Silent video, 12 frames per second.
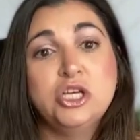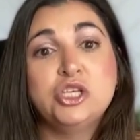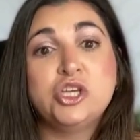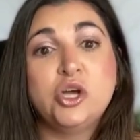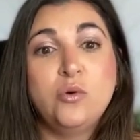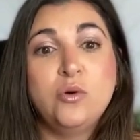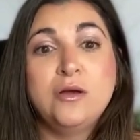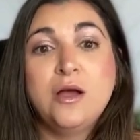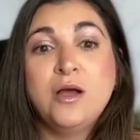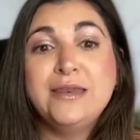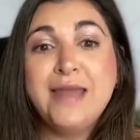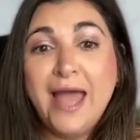So
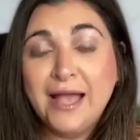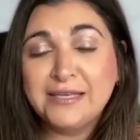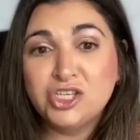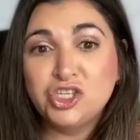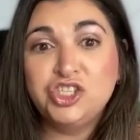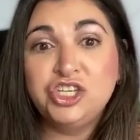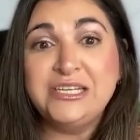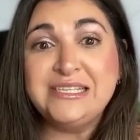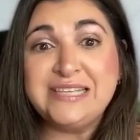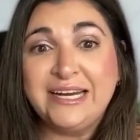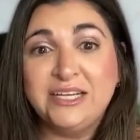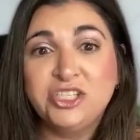next, she
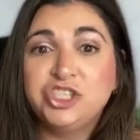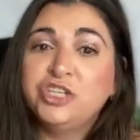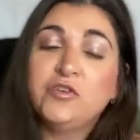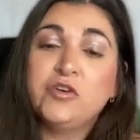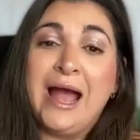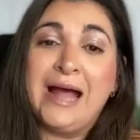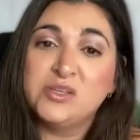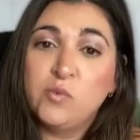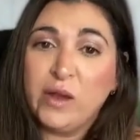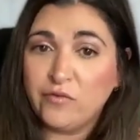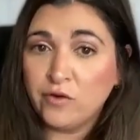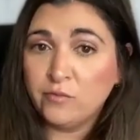decided to shift her ads
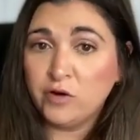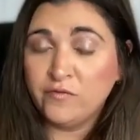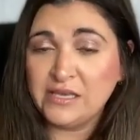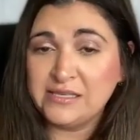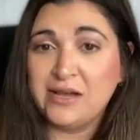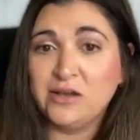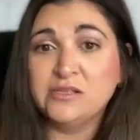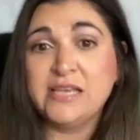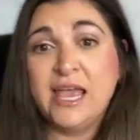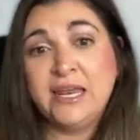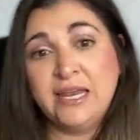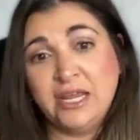away from her VSLs
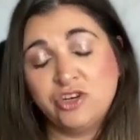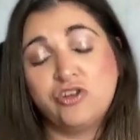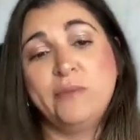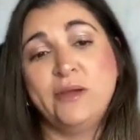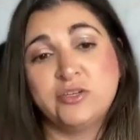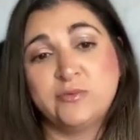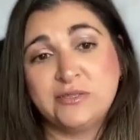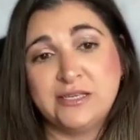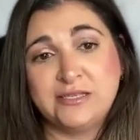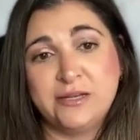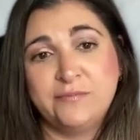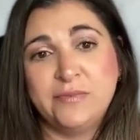and into her bingeable
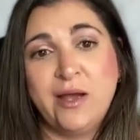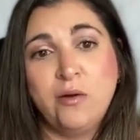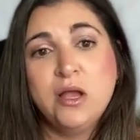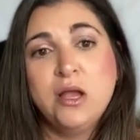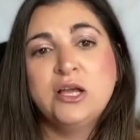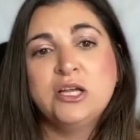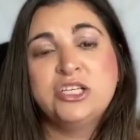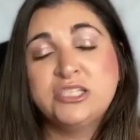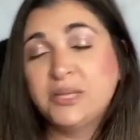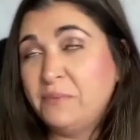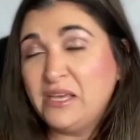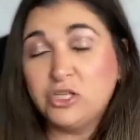system. Now,
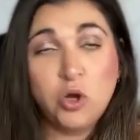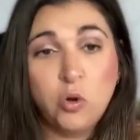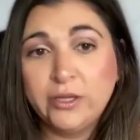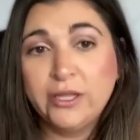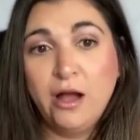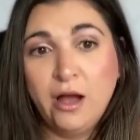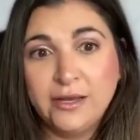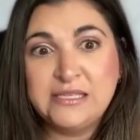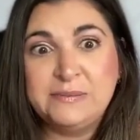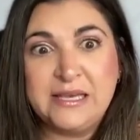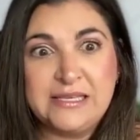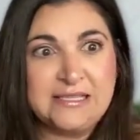to be totally honest,
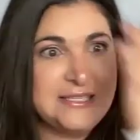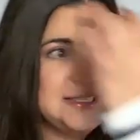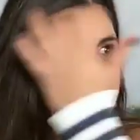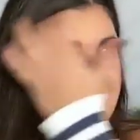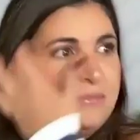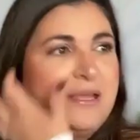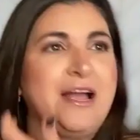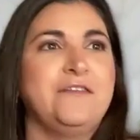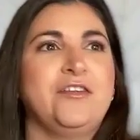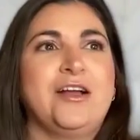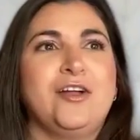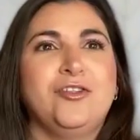because this is something I
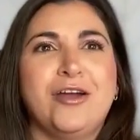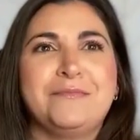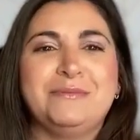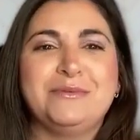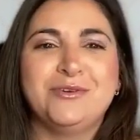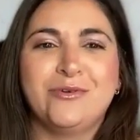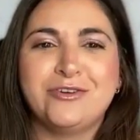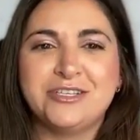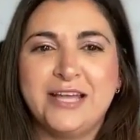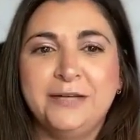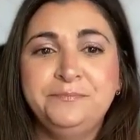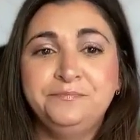feel like a lot of people don't
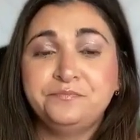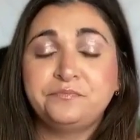understand,